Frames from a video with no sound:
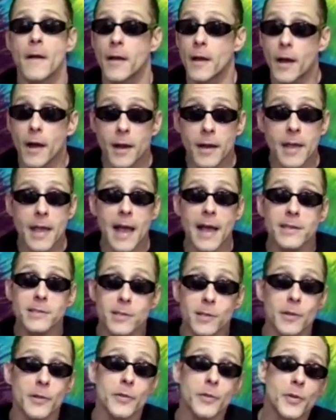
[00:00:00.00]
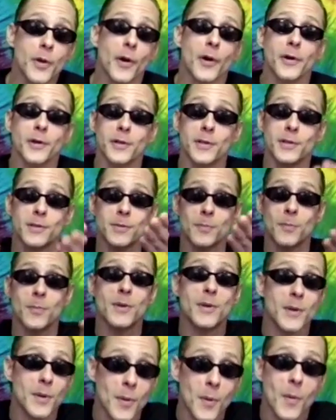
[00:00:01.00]
a castle in darkness
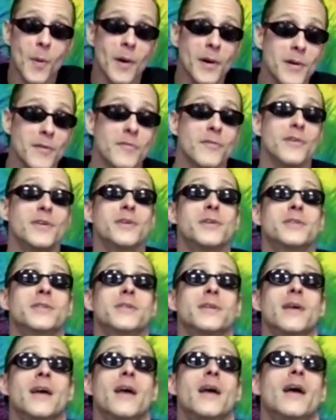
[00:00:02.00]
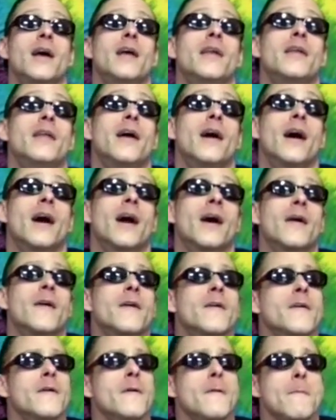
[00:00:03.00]
being one of these and uh,
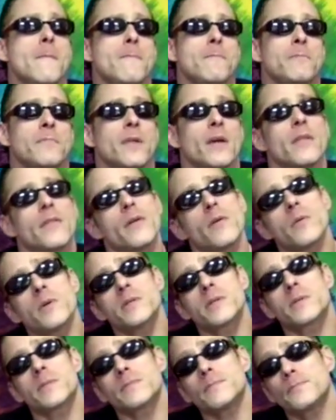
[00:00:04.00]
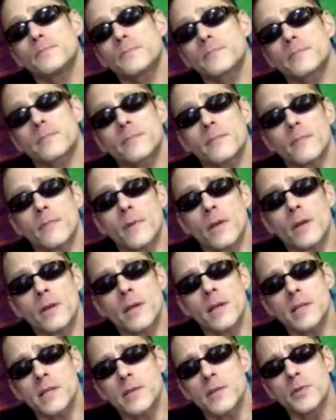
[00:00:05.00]
there was
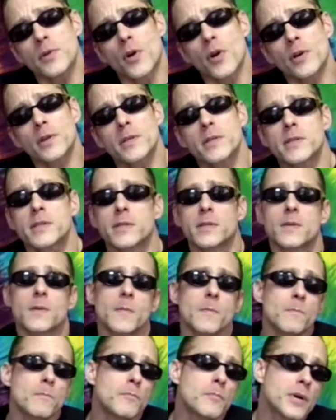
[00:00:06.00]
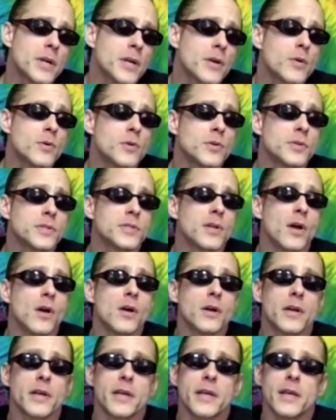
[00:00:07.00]
castle in darkness is a pretty cool
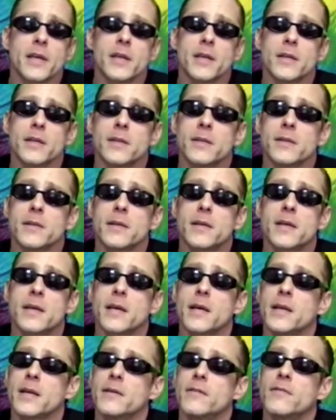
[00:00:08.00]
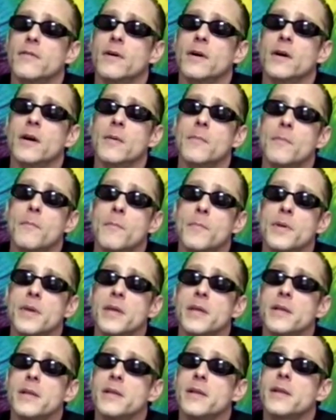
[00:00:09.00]
song again and kind of
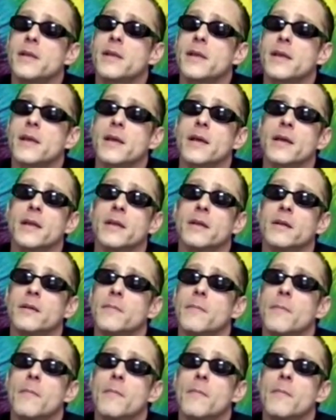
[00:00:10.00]
upbeat kind of